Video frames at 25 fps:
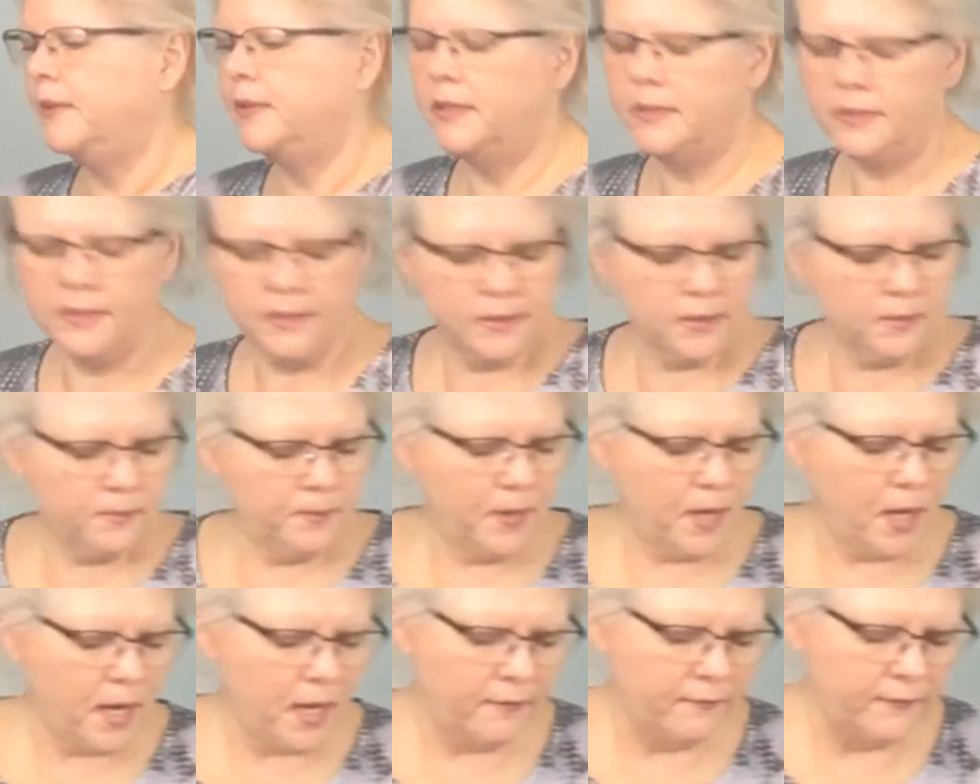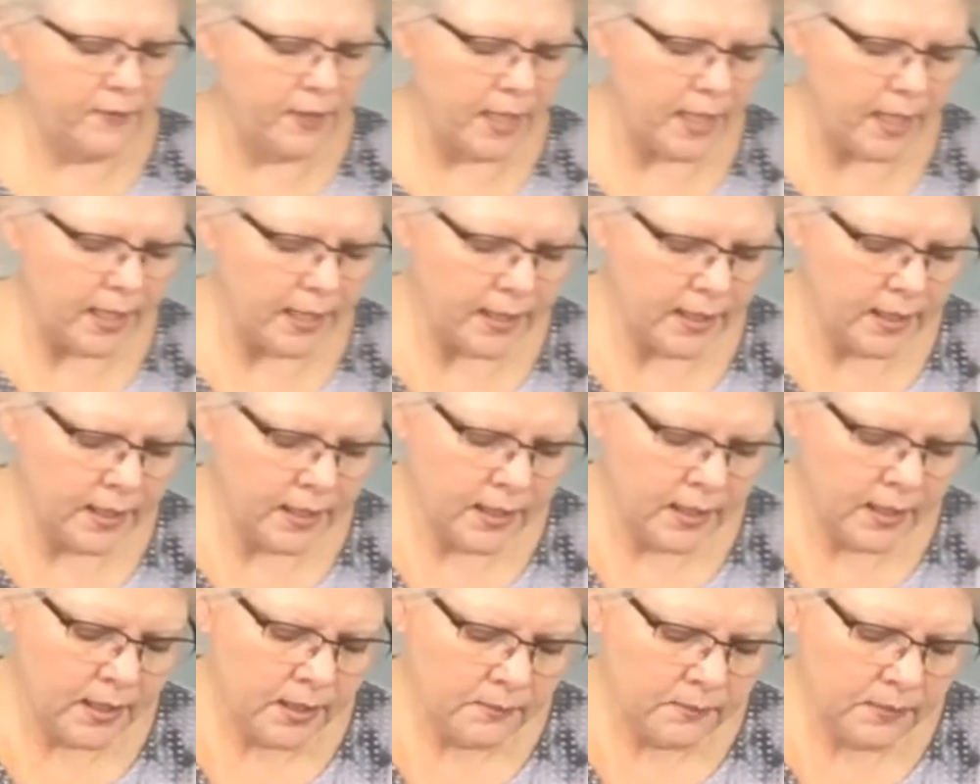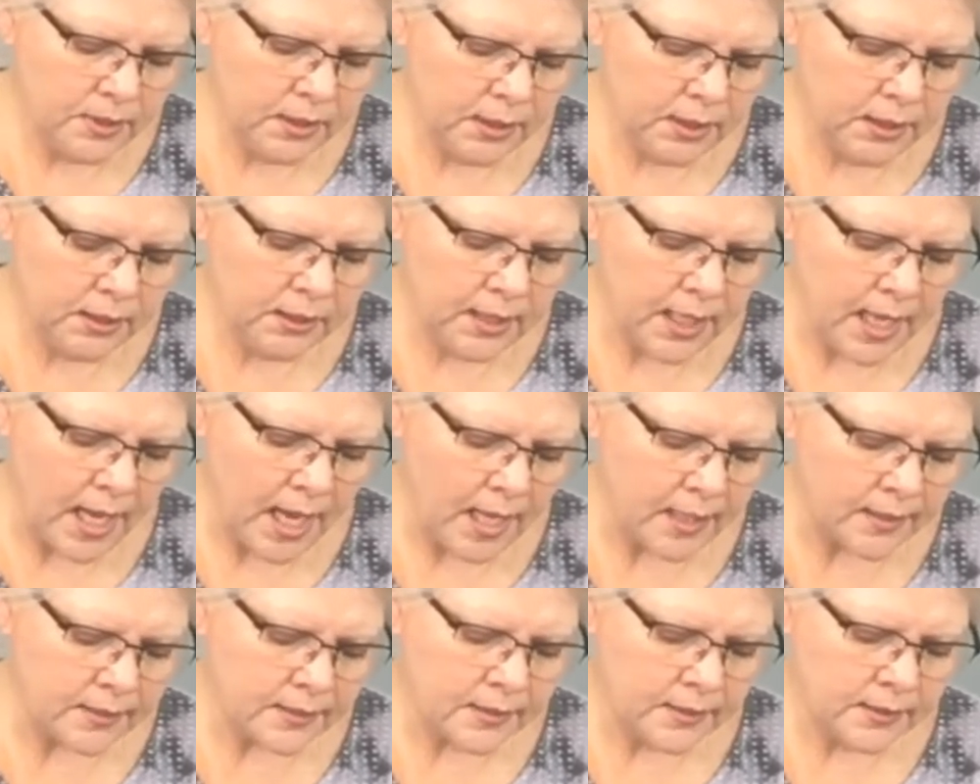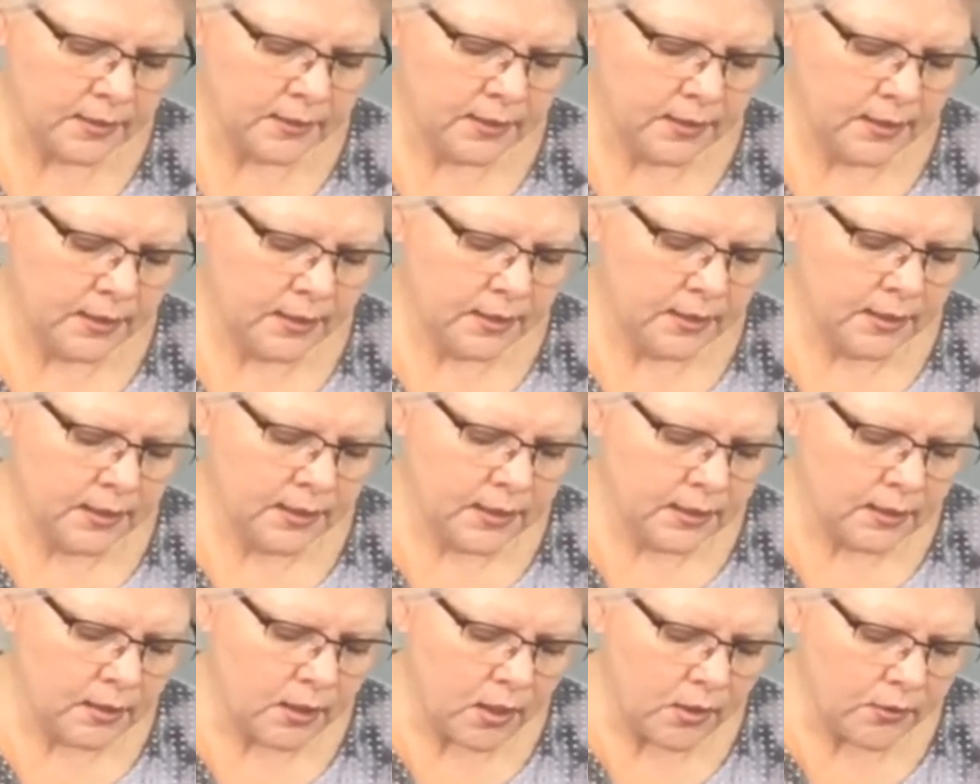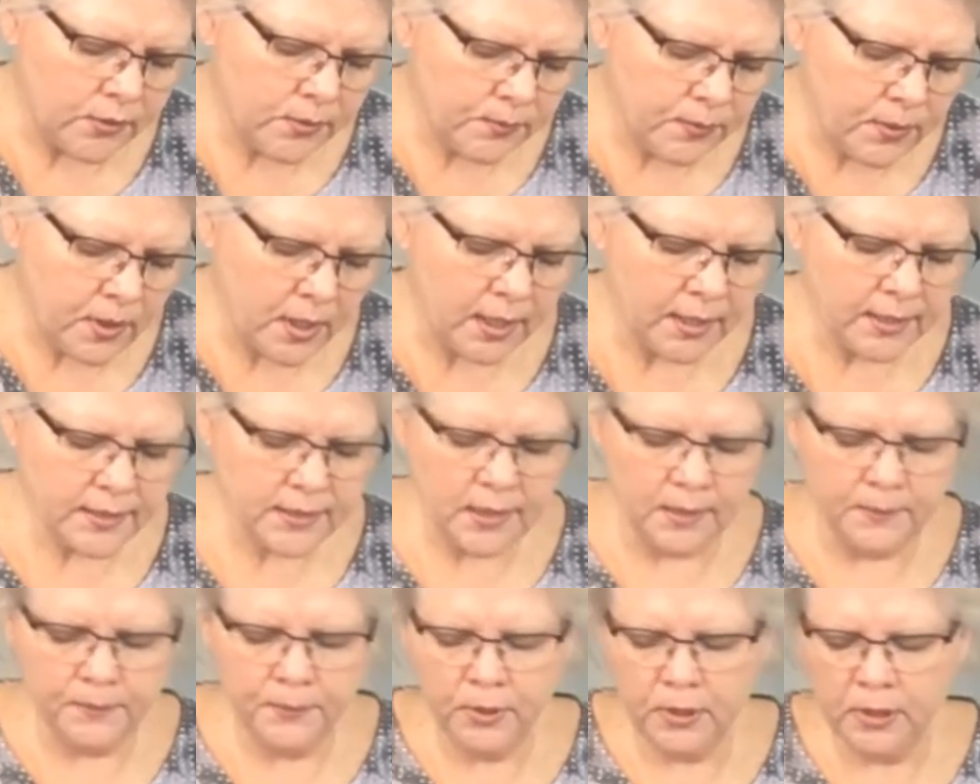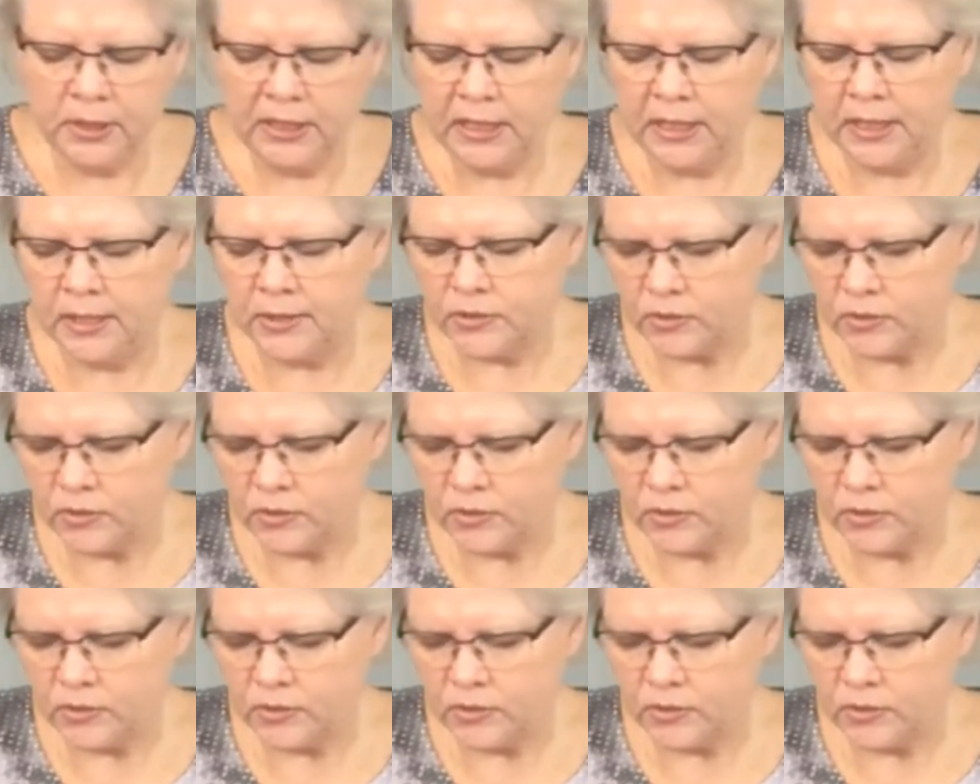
And this is a pave, meaning that all the products that I'm putting in